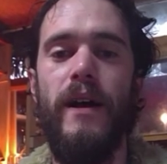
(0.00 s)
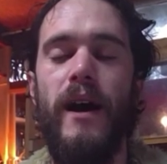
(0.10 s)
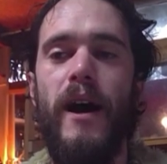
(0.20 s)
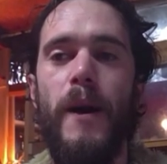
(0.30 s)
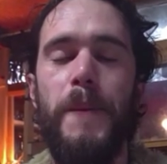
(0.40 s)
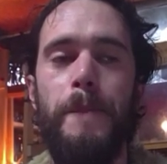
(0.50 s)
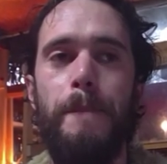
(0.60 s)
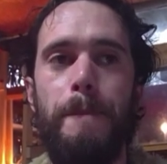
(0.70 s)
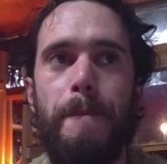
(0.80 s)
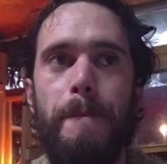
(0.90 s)

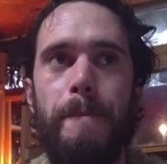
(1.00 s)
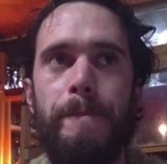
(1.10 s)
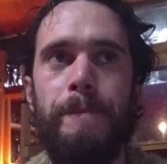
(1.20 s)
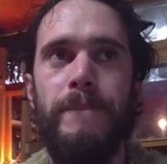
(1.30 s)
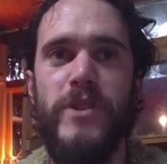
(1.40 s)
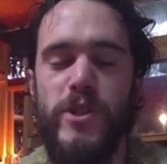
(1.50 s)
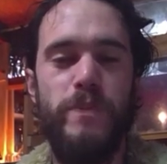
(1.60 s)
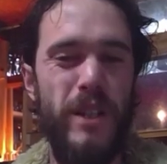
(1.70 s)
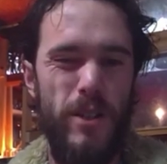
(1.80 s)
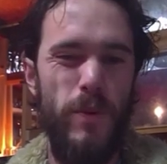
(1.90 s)
um just
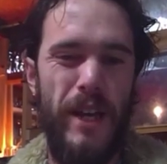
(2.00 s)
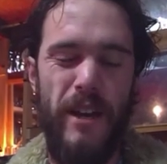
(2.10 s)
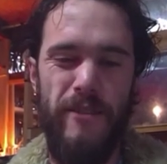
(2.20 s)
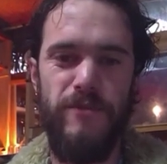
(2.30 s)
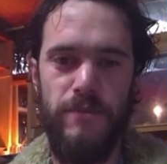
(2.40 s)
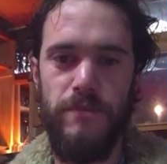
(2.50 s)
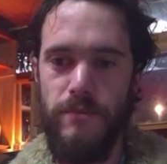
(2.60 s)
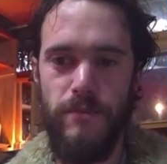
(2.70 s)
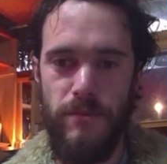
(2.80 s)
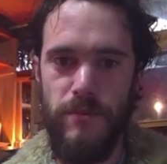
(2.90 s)
because we have
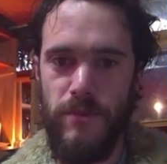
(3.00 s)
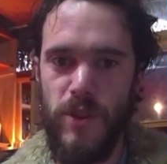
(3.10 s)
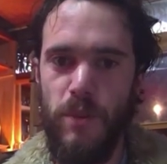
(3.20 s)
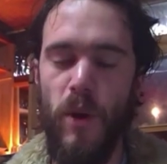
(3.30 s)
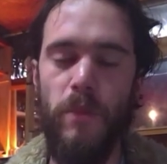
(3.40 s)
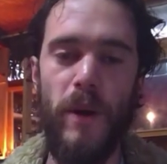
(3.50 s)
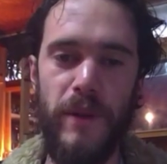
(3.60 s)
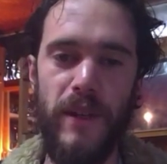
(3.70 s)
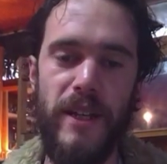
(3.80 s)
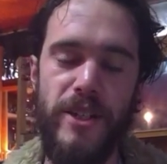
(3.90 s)
small
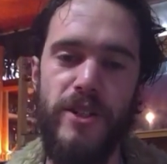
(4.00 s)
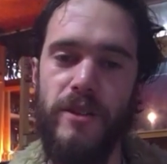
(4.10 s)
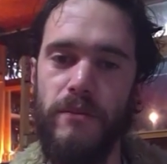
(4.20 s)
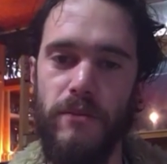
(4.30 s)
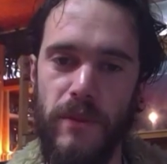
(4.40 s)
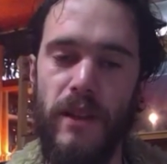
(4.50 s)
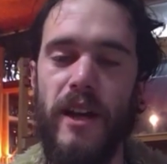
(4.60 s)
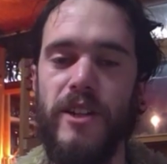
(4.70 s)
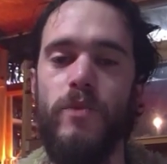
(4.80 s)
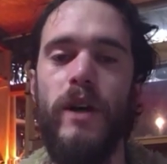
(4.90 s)
population,
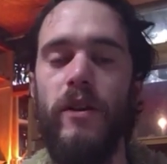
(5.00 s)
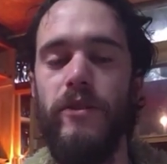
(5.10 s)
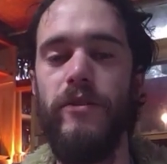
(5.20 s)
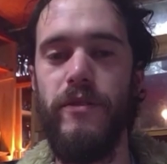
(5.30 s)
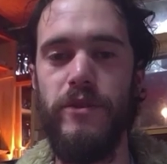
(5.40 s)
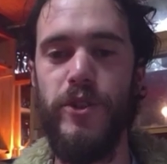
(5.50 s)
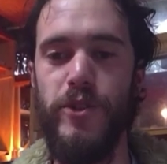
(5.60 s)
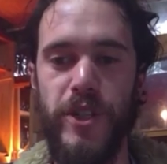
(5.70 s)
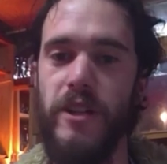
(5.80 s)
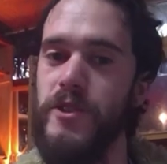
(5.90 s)
large wealth,
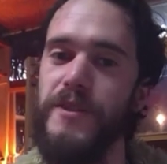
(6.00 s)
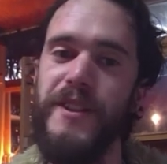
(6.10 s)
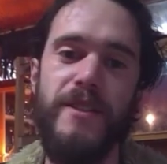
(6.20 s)
huge country.